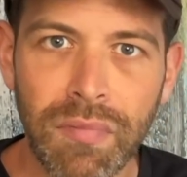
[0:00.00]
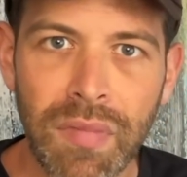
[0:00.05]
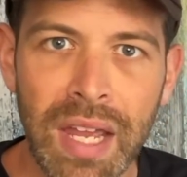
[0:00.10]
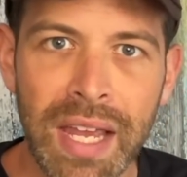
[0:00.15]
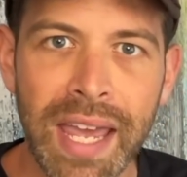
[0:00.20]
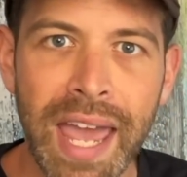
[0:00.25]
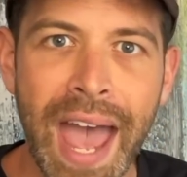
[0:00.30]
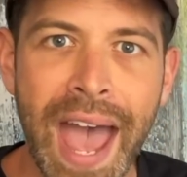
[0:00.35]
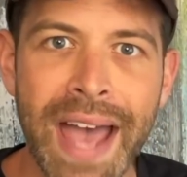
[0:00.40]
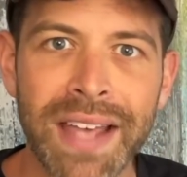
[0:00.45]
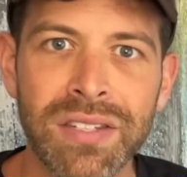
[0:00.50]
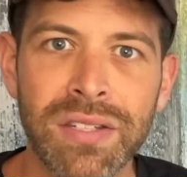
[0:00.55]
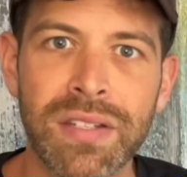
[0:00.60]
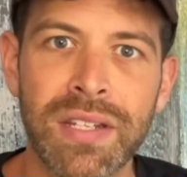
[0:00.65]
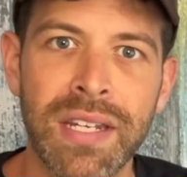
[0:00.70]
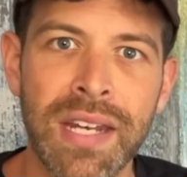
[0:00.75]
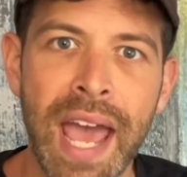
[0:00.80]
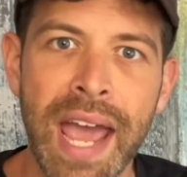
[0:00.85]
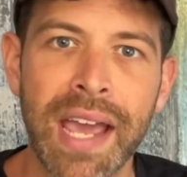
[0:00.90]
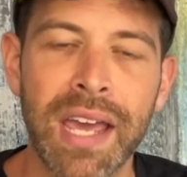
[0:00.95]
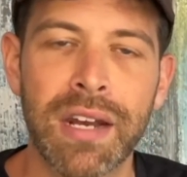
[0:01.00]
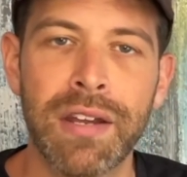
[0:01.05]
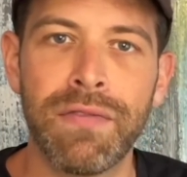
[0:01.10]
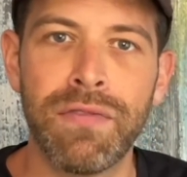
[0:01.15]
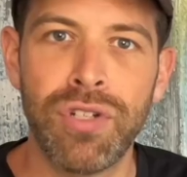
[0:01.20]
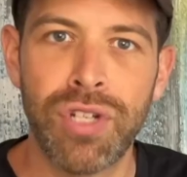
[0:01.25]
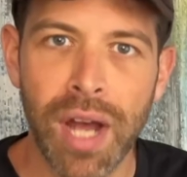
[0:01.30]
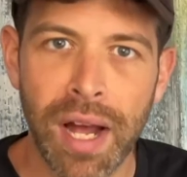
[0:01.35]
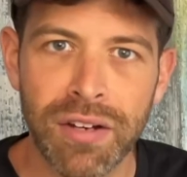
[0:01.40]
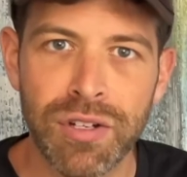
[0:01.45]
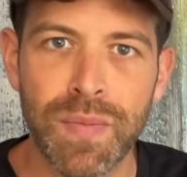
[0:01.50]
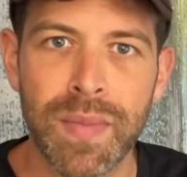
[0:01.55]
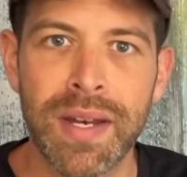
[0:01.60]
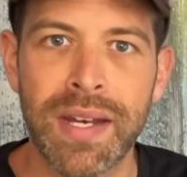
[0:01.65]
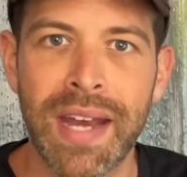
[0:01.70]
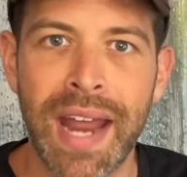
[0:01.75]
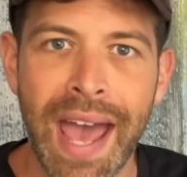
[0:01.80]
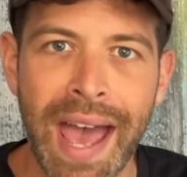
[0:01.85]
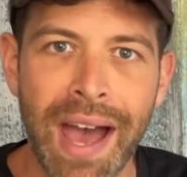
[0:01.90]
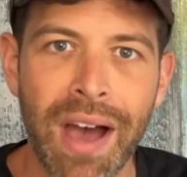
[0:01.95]
cast negative
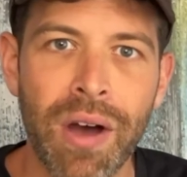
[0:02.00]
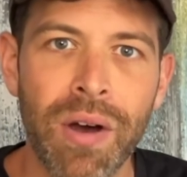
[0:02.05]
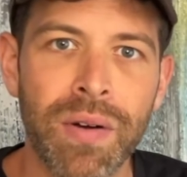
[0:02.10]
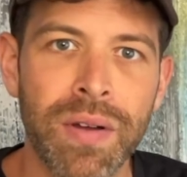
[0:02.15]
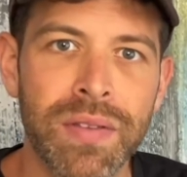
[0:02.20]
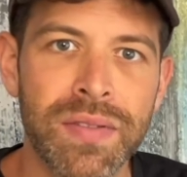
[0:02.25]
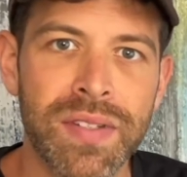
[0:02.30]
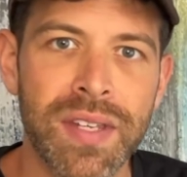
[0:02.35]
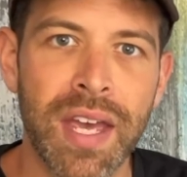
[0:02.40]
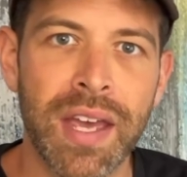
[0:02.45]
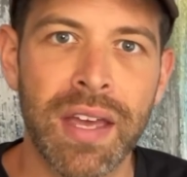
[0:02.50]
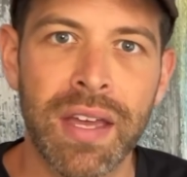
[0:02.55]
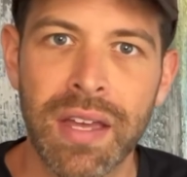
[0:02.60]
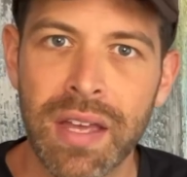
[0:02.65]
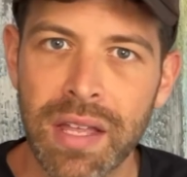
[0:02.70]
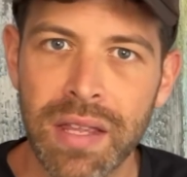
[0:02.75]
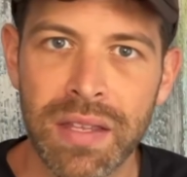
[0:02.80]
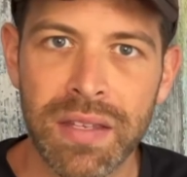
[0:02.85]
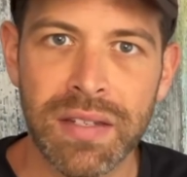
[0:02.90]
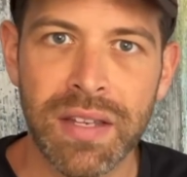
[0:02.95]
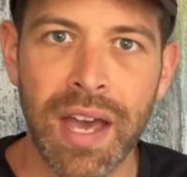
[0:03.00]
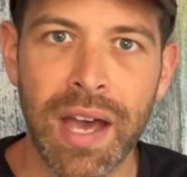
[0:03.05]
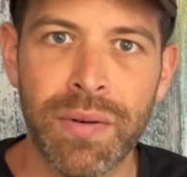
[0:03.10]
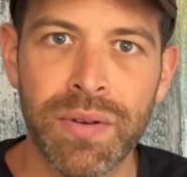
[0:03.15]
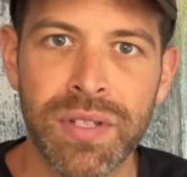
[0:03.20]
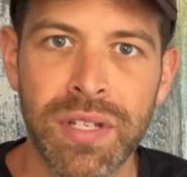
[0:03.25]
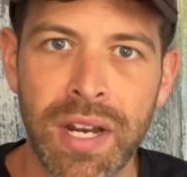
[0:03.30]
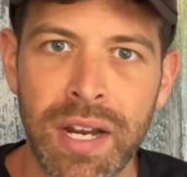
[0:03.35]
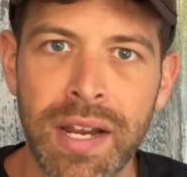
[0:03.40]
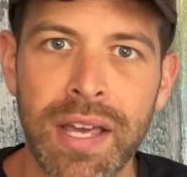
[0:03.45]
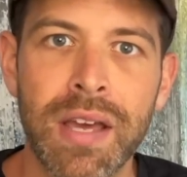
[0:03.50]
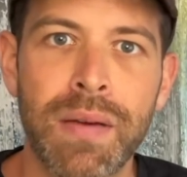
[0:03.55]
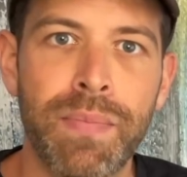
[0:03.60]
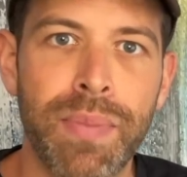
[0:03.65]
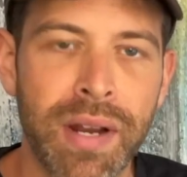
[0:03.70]
judgment now and say, this guy was an idiot.